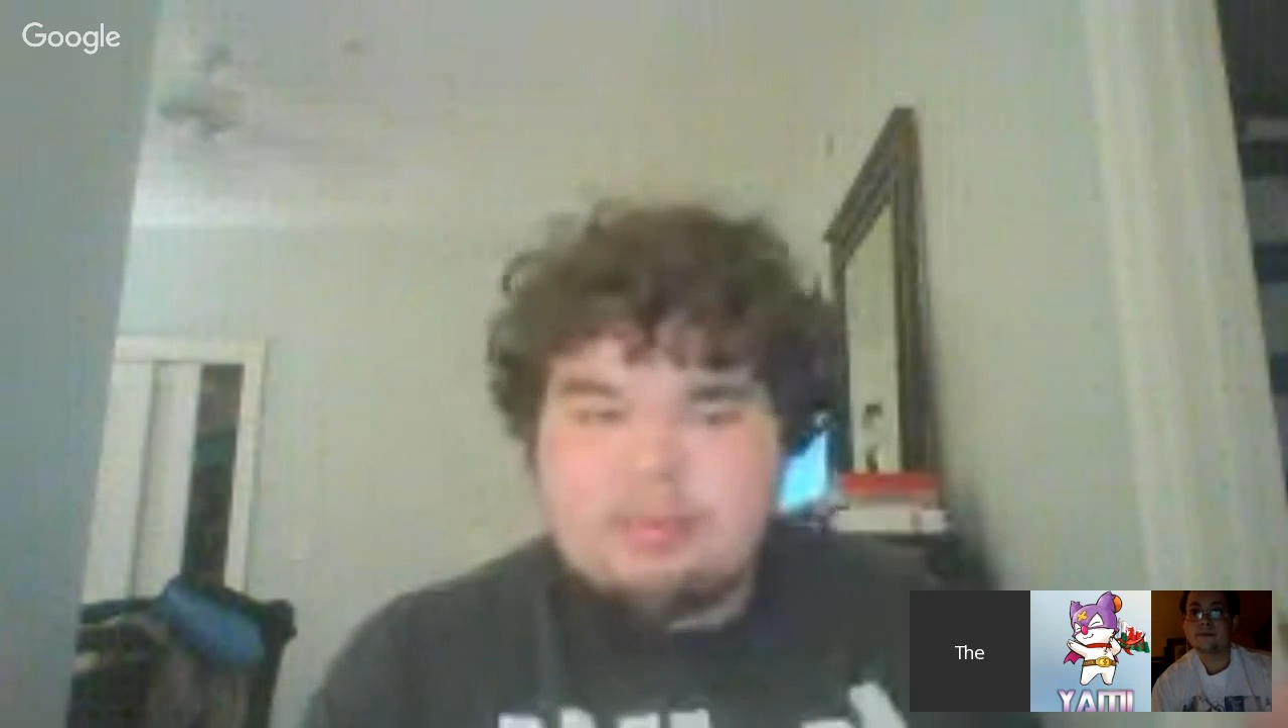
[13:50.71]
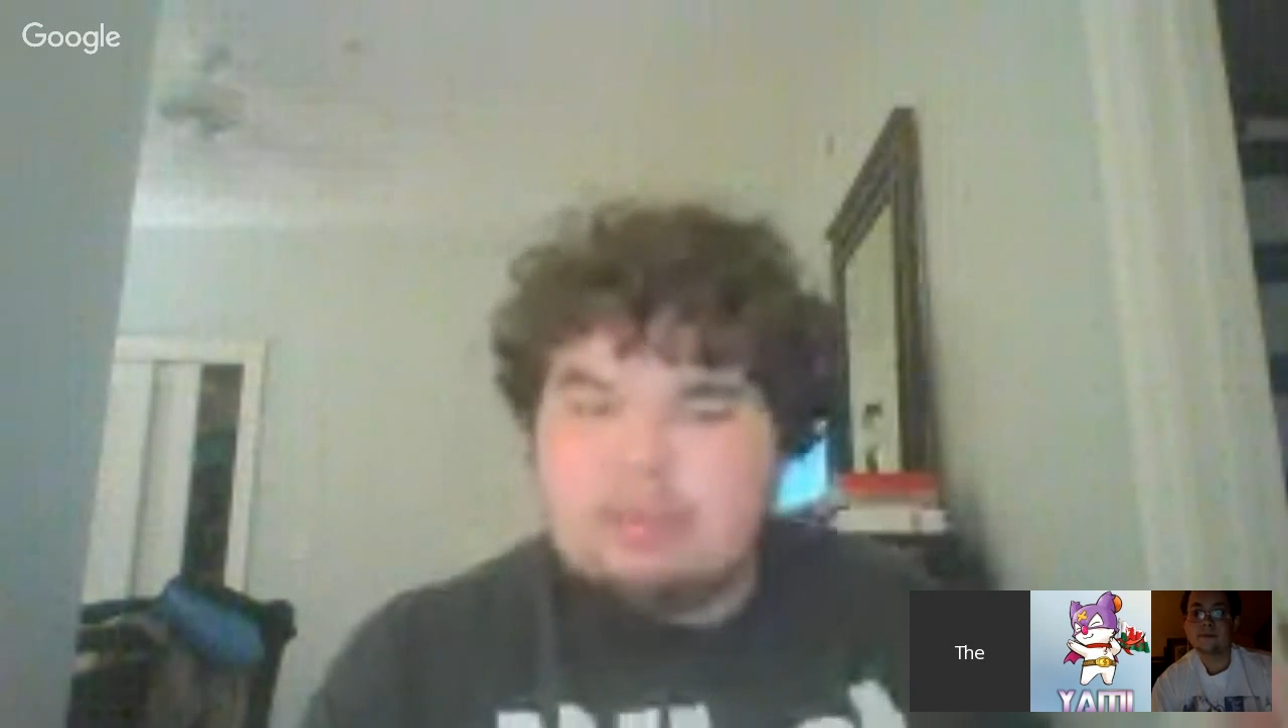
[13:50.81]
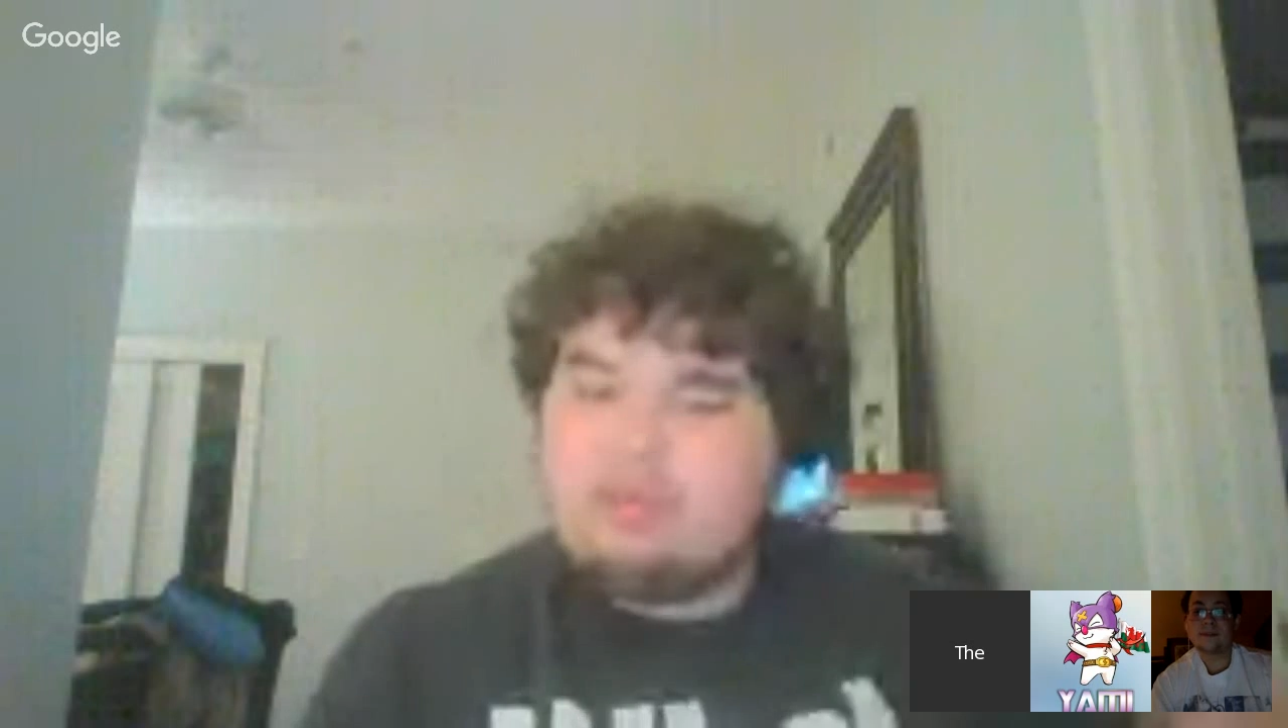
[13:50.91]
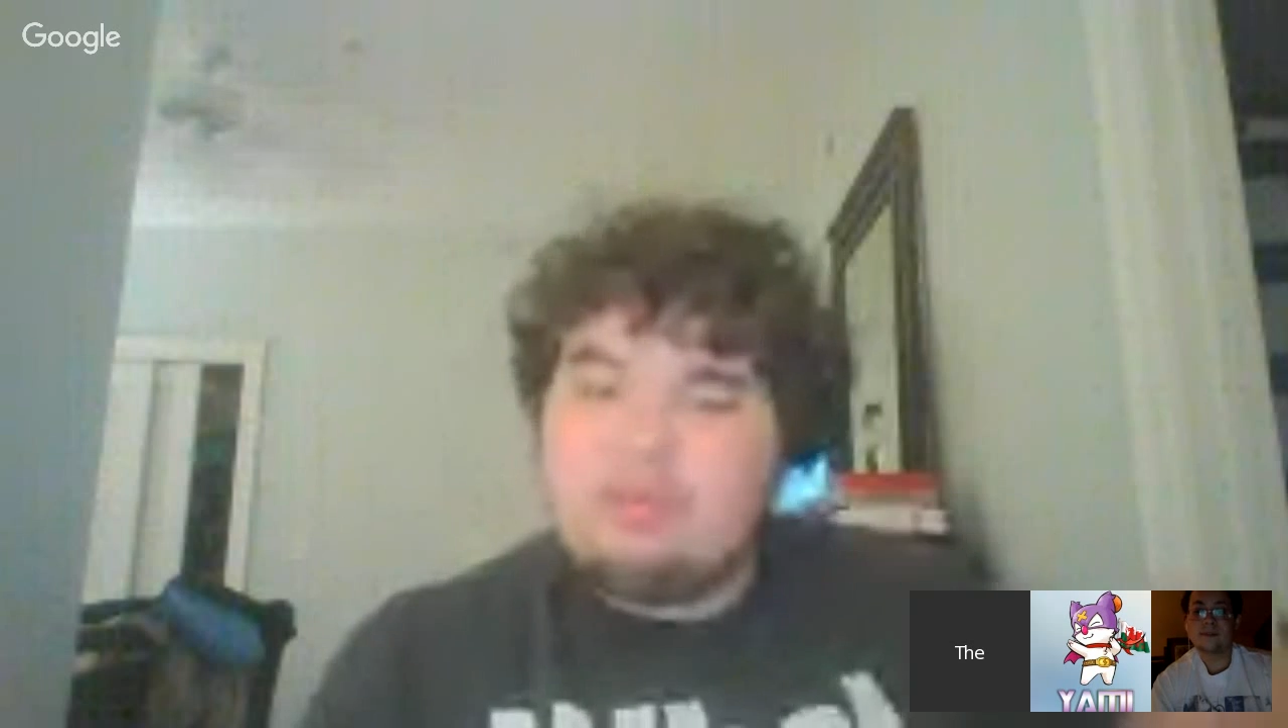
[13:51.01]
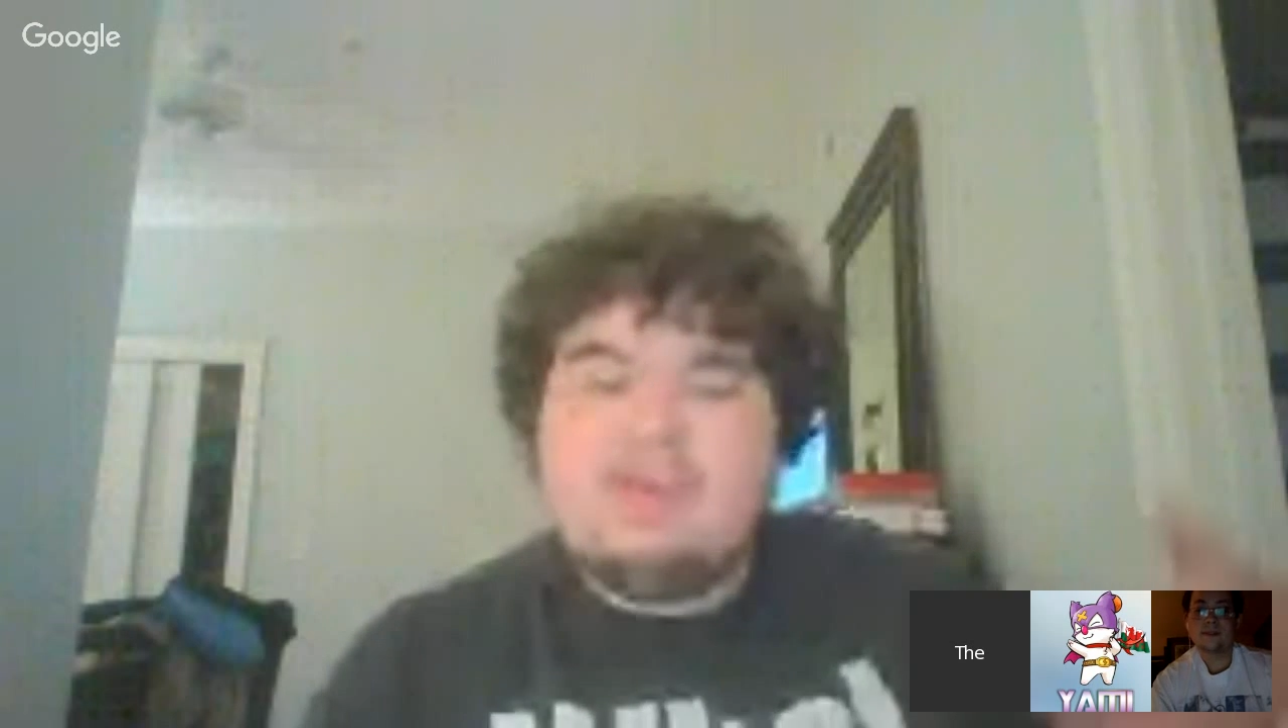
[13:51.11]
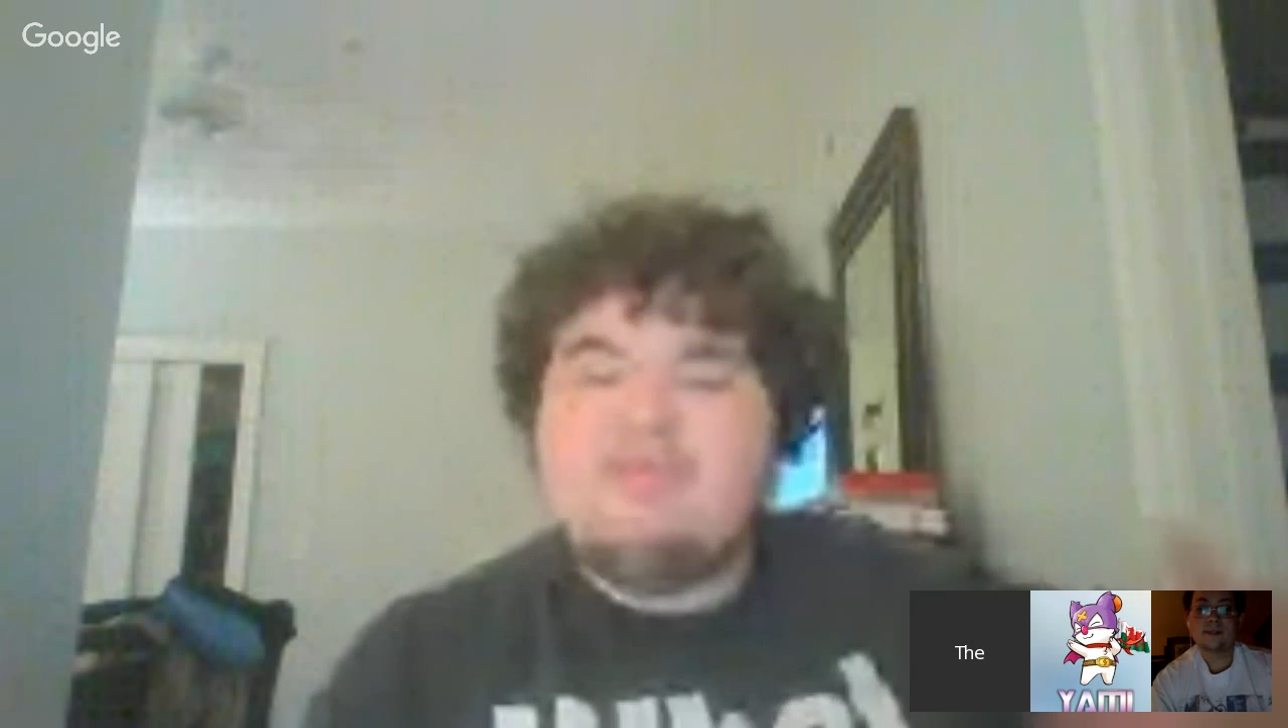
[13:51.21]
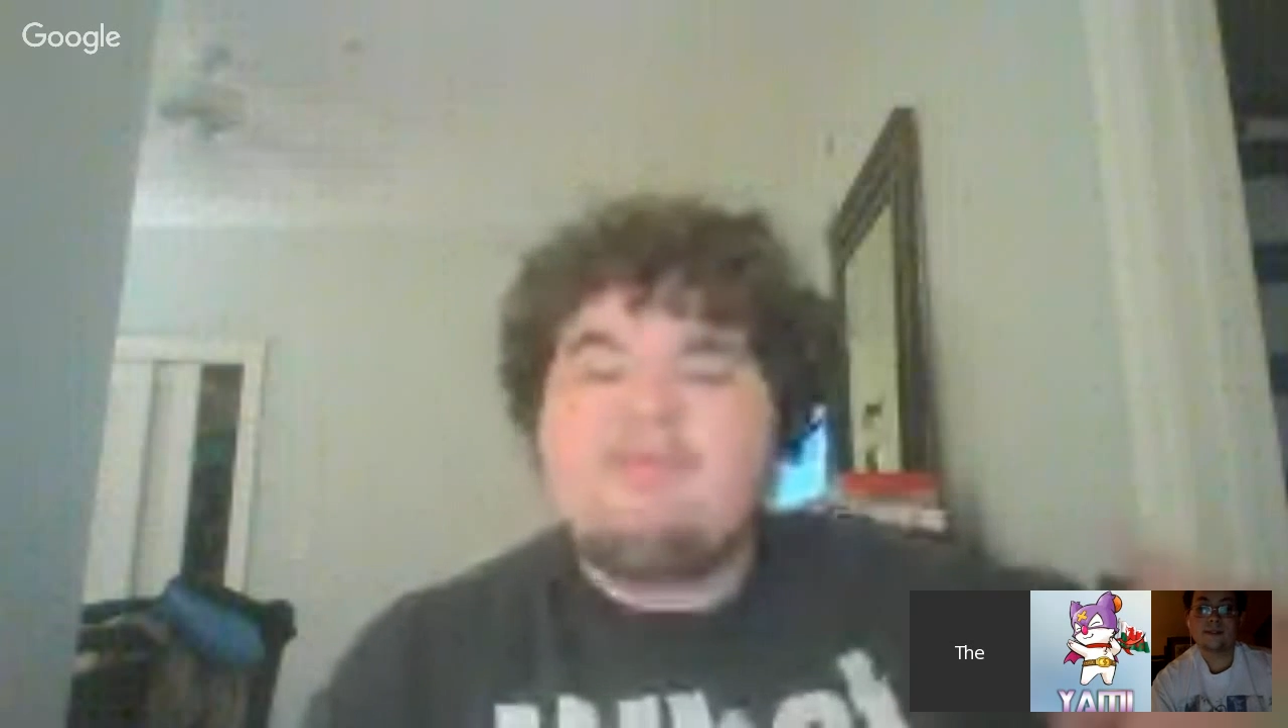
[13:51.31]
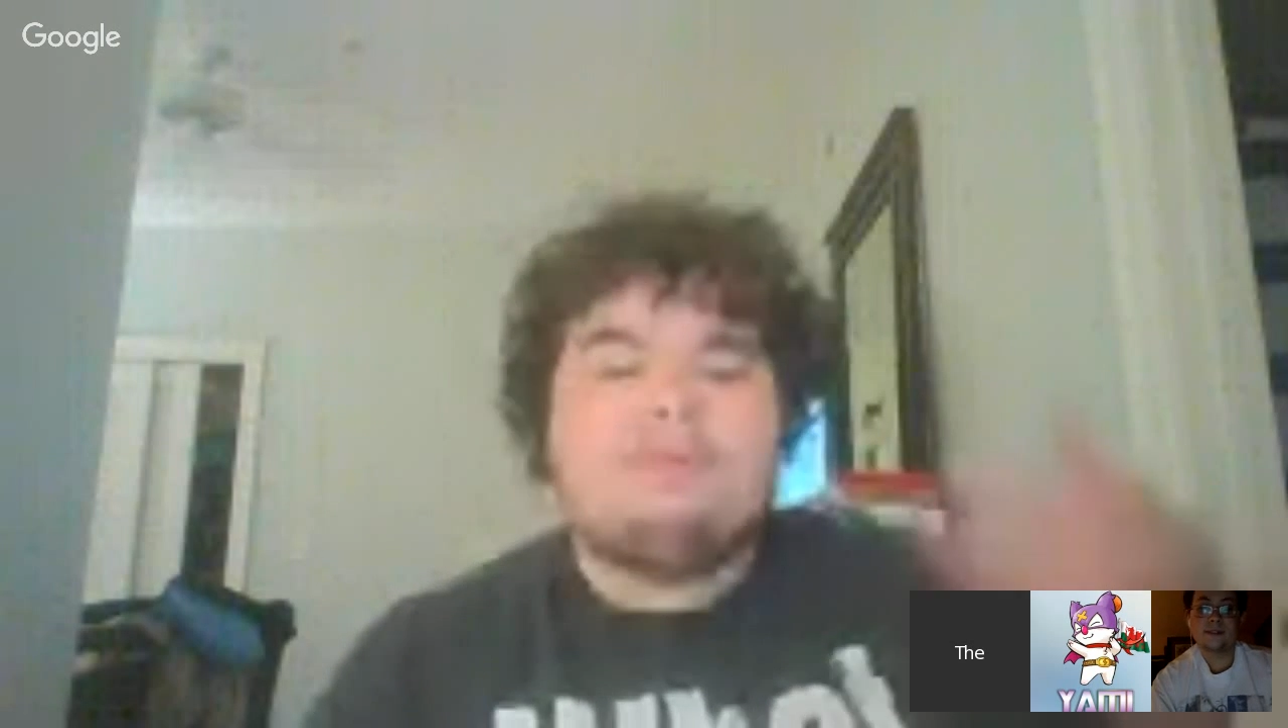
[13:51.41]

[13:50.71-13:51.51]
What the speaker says: Because we've